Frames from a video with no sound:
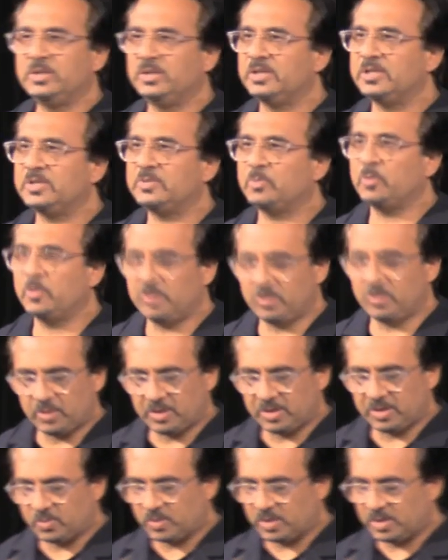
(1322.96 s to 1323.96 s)
to this woman
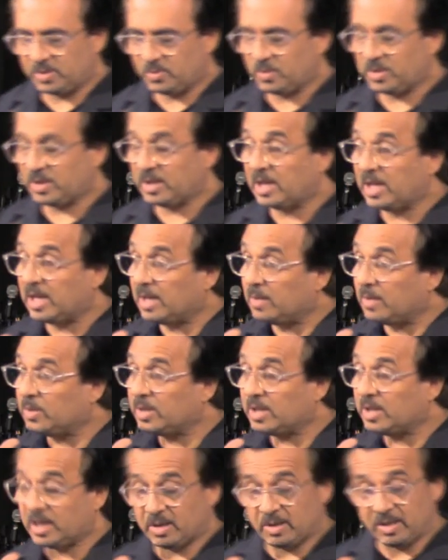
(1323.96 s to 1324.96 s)
with
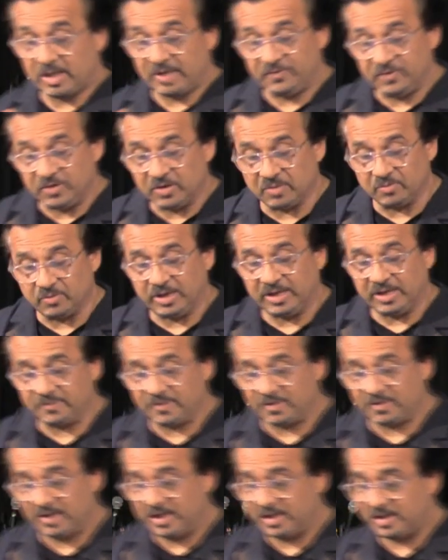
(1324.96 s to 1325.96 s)
a, if you can read it
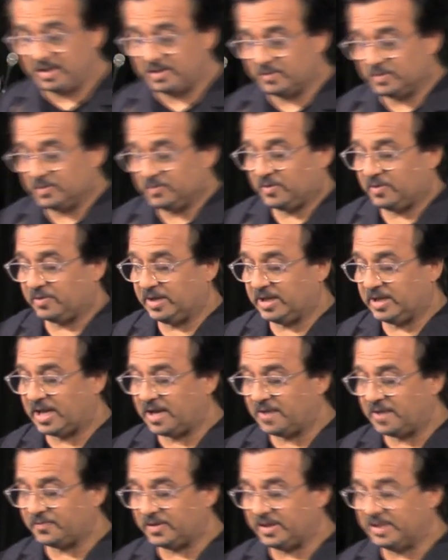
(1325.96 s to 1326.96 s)
very, very
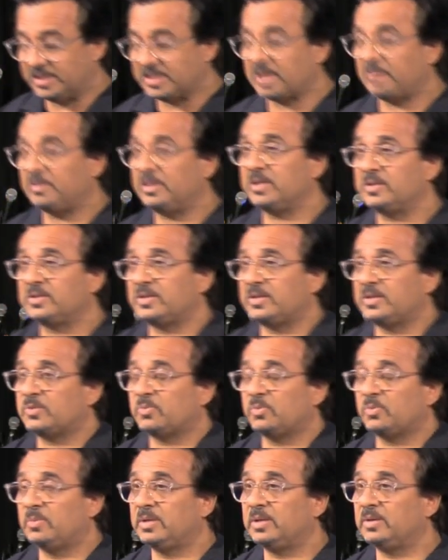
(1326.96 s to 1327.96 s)
carefully, he's coming to this
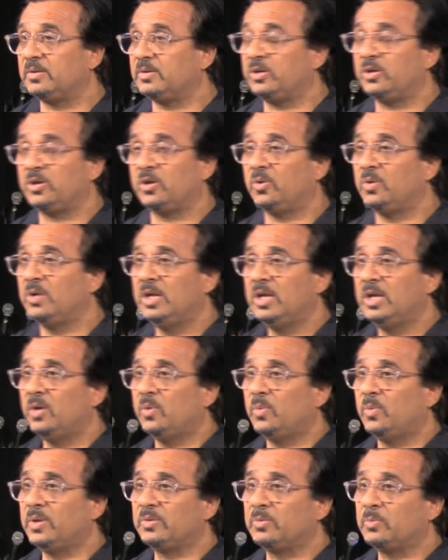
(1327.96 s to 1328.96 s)
woman, you know,
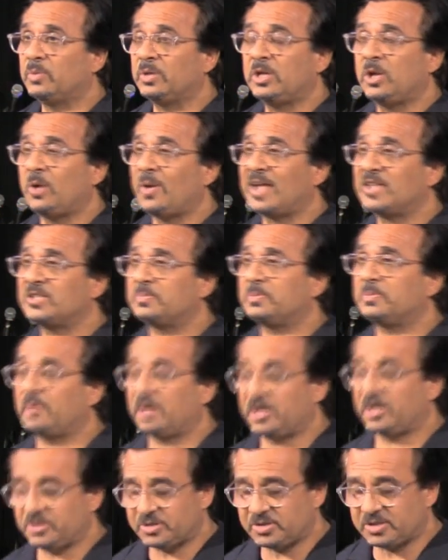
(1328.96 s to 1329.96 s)
with no
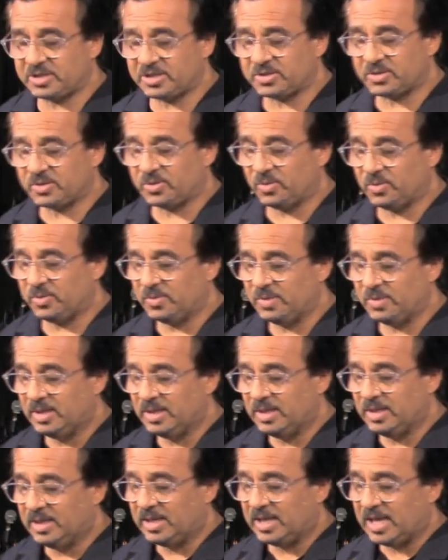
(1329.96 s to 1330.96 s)
aspirations at all.
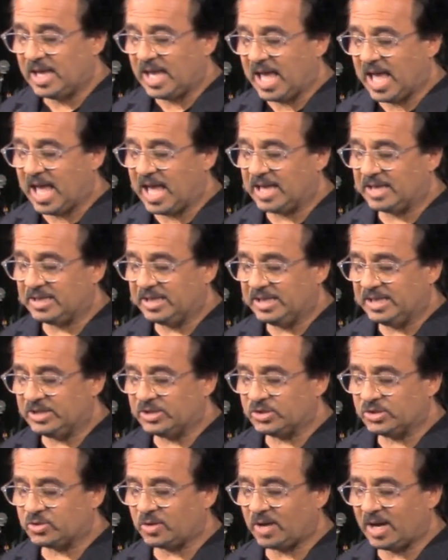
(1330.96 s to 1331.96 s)
And
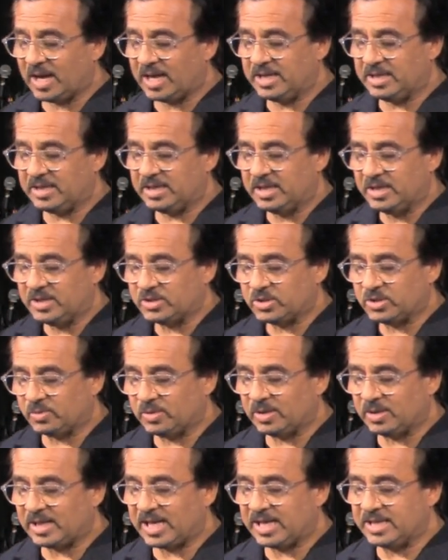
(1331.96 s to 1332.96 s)
he's trying to
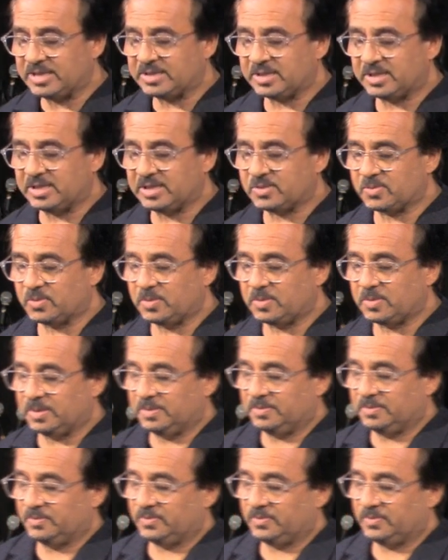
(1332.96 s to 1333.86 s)
relate to this woman.